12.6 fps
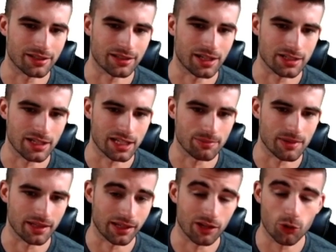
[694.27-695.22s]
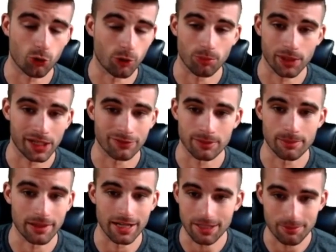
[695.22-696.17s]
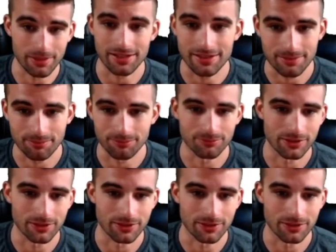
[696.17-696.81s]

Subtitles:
Sanchez being like a core play for me by any means.